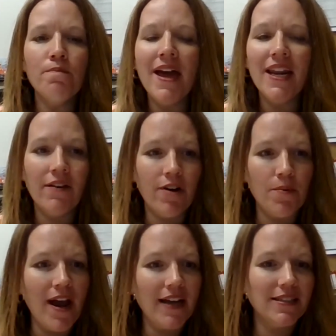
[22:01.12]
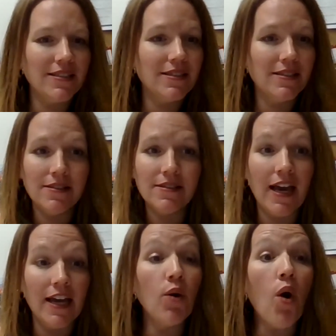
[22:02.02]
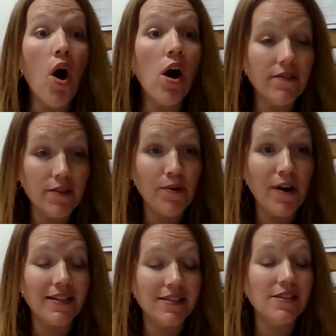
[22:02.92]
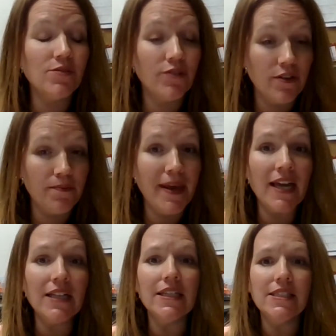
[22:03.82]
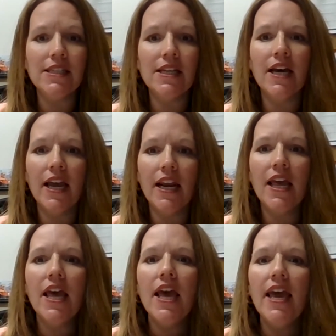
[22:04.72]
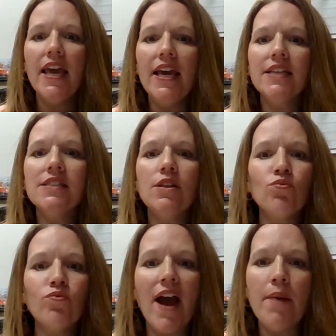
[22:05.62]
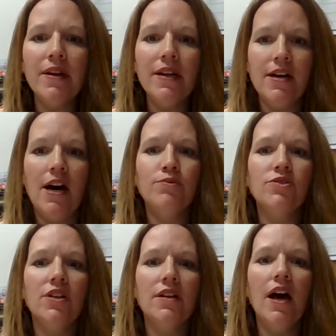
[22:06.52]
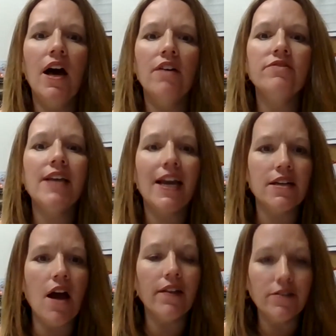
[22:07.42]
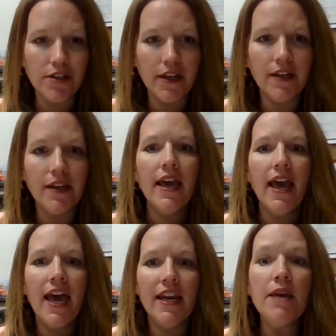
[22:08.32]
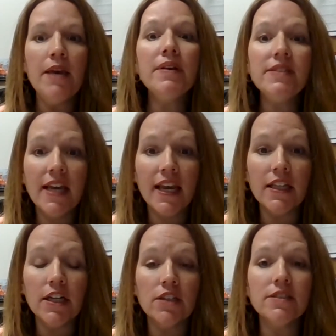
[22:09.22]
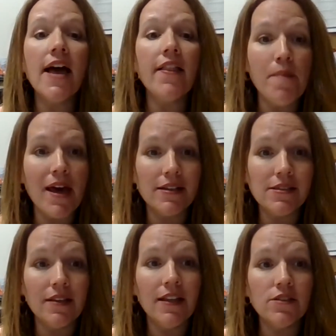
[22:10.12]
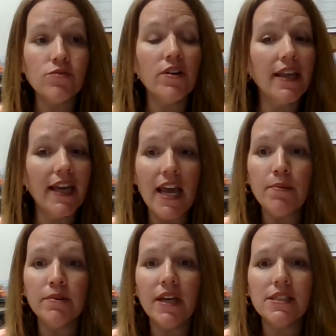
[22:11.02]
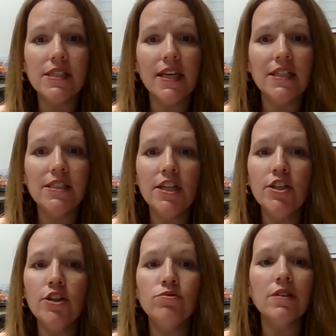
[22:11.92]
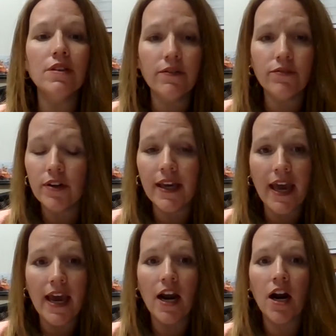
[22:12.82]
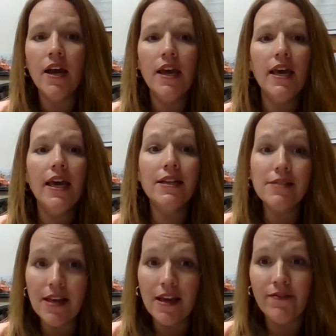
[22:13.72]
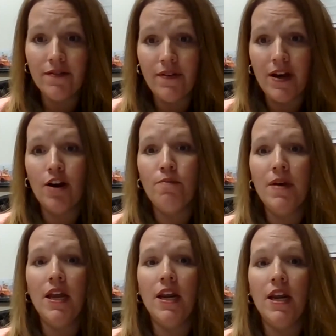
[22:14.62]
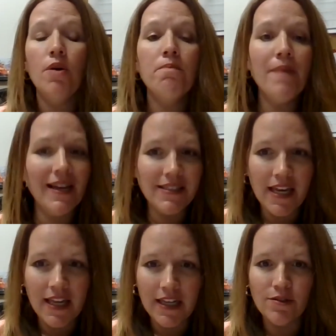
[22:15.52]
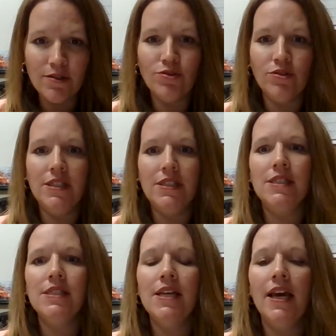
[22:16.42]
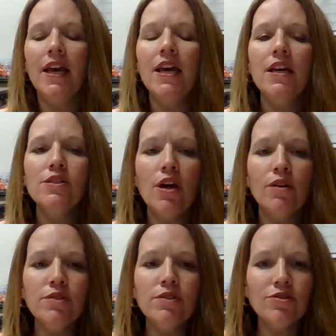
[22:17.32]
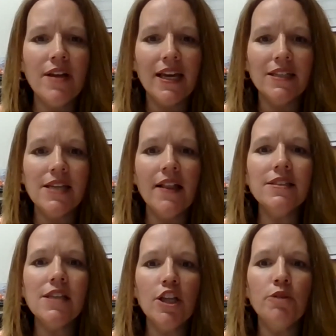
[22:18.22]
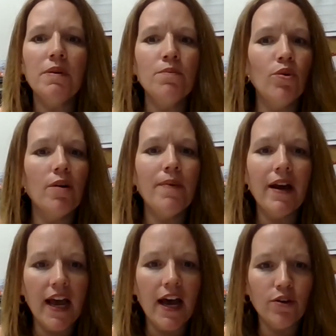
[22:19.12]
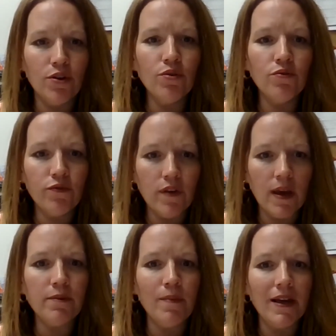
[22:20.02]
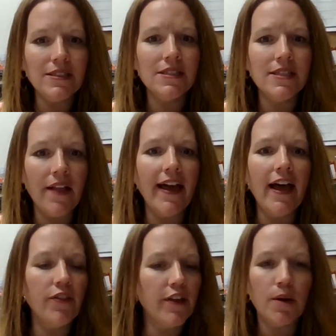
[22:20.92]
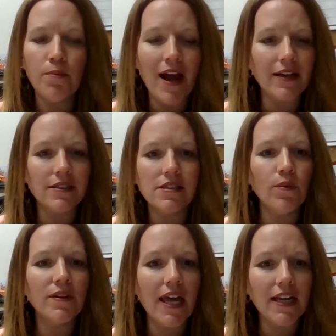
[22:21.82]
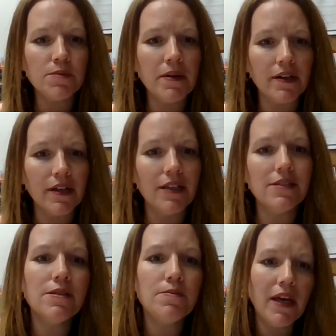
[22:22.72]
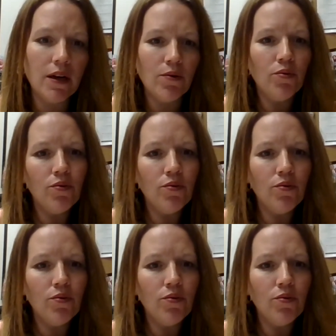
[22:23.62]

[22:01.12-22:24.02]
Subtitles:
many of our practices, I know all of the practices for the panelists tonight, is the rapid adoption of technology, and in particular, telemedicine. That's really enabled us to continue delivering care in a safe environment, maintaining social distancing. So Dr. Nagin, tell us a little bit more about how you've implemented telehealth at your practice and what that experience has been.